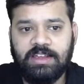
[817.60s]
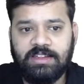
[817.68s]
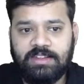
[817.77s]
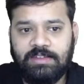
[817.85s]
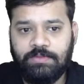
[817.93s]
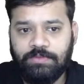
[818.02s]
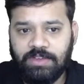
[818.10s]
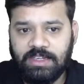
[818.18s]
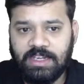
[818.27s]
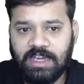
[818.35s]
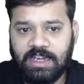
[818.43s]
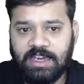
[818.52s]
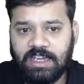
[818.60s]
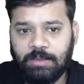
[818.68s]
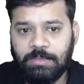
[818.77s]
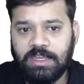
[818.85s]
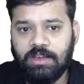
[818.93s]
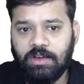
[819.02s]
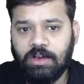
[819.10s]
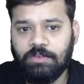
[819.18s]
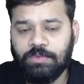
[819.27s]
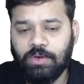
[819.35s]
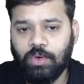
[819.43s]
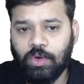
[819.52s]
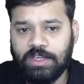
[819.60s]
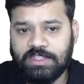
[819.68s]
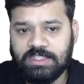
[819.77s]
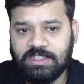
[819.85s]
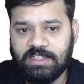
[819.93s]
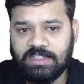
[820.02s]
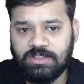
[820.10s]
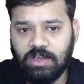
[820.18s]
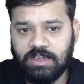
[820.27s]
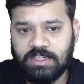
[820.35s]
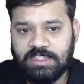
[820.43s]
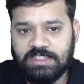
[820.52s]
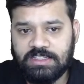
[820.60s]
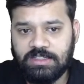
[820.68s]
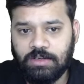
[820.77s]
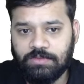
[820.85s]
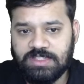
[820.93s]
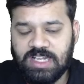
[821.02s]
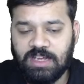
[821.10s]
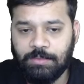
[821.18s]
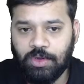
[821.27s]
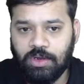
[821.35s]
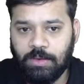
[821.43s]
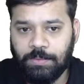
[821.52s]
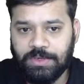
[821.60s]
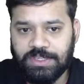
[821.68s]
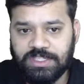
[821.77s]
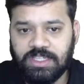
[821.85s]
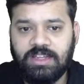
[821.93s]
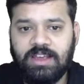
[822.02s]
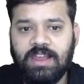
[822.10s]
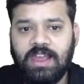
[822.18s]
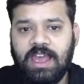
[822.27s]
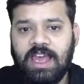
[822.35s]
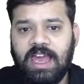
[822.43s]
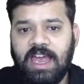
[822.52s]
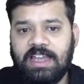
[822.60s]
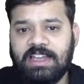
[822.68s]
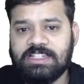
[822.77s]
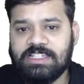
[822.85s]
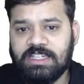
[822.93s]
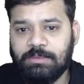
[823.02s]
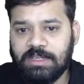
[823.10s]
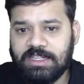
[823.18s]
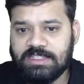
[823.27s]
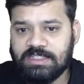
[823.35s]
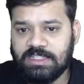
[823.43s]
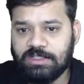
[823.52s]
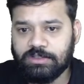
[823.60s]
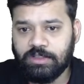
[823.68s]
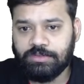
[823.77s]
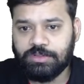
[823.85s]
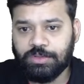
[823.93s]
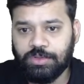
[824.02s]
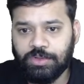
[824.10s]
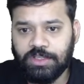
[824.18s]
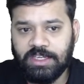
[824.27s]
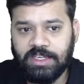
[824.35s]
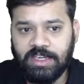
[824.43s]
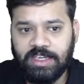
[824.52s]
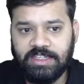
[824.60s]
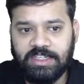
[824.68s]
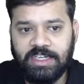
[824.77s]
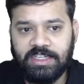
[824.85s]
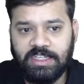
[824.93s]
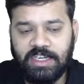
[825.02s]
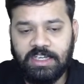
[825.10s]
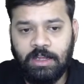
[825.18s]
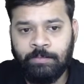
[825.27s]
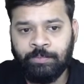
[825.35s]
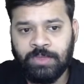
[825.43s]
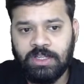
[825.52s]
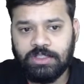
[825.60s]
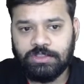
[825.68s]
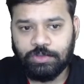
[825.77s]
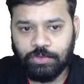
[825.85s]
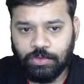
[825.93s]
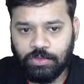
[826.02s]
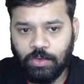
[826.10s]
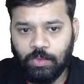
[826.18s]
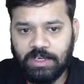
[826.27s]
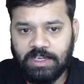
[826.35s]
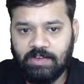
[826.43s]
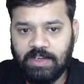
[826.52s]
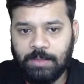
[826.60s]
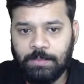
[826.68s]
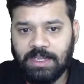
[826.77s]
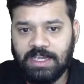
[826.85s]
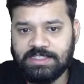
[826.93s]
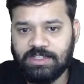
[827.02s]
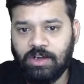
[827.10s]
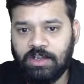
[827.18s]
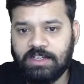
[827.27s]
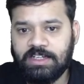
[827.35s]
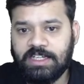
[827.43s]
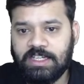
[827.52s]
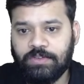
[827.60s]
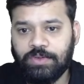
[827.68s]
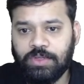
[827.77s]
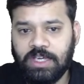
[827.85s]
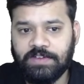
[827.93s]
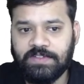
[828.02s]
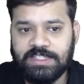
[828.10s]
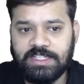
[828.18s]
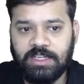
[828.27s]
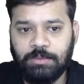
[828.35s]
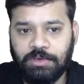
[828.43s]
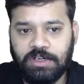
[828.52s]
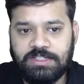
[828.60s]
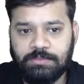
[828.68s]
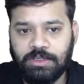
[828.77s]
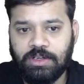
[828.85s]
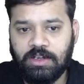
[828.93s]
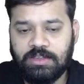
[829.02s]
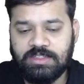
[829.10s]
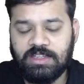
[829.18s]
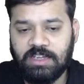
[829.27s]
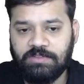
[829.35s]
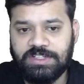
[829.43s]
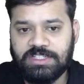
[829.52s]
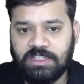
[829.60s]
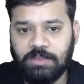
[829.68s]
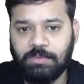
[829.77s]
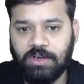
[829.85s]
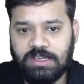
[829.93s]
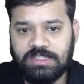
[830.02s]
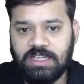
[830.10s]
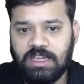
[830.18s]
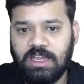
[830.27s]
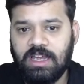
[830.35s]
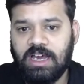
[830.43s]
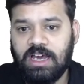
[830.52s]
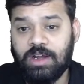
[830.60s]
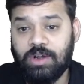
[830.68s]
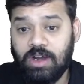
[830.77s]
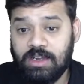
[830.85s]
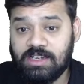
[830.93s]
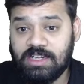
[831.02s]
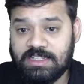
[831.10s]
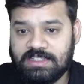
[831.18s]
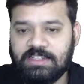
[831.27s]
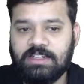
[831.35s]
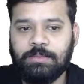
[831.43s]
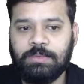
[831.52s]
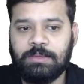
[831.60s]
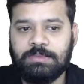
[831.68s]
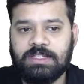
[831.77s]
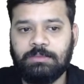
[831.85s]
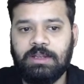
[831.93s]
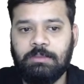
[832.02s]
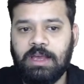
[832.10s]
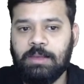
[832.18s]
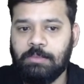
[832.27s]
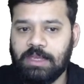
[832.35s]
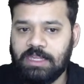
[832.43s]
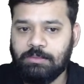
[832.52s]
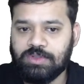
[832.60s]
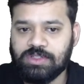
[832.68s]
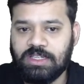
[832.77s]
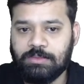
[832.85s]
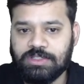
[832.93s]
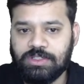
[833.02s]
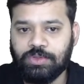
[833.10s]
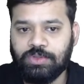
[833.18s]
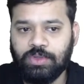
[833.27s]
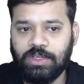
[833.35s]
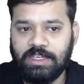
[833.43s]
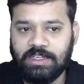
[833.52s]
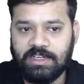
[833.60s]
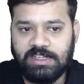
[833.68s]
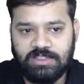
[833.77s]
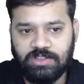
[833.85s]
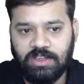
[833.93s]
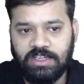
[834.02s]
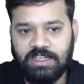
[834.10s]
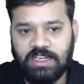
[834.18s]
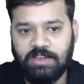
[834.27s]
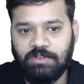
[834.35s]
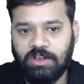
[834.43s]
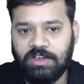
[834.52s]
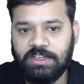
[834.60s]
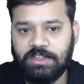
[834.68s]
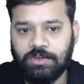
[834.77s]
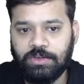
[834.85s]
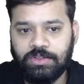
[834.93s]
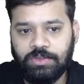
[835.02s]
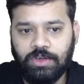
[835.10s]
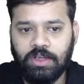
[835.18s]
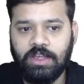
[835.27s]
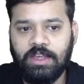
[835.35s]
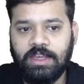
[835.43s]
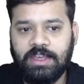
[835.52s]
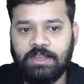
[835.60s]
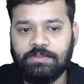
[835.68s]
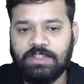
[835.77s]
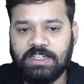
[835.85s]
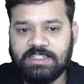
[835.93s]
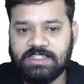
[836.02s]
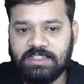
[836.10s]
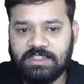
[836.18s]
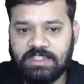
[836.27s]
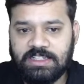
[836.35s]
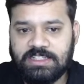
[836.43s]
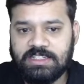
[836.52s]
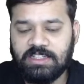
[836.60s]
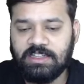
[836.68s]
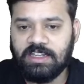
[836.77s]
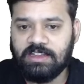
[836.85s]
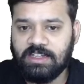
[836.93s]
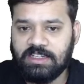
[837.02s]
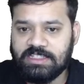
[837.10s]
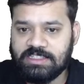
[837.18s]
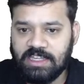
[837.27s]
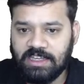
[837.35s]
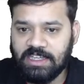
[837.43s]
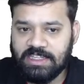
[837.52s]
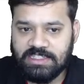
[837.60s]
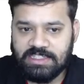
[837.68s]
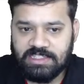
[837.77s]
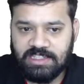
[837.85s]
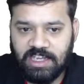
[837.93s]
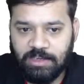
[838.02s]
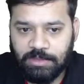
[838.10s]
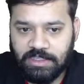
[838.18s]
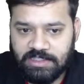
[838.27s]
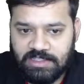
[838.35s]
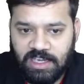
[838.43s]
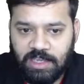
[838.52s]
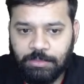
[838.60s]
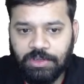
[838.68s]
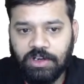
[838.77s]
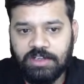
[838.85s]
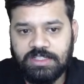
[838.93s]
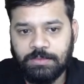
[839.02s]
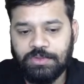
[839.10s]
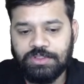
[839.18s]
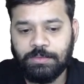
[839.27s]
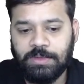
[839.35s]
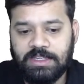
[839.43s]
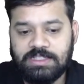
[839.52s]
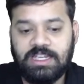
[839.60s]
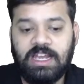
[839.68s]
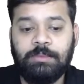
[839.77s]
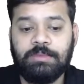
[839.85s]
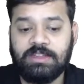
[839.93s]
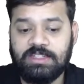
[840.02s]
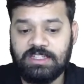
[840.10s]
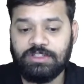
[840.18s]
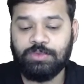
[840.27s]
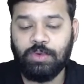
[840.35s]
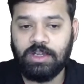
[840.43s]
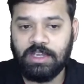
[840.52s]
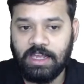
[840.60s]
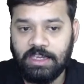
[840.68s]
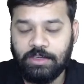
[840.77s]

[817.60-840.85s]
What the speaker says: The Fiqh Academy of OIC, that is Organization of Islam Cooperation, had legitimized the use of sukuk in 1988. Sukuk were developed as an alternative to conventional bonds because conventional bonds are not considered permissible by many Muslims due to interest on it. I have already told you, if there is interest, then that is against Islam. In Islam, you're not supposed to pay Islam. This is what I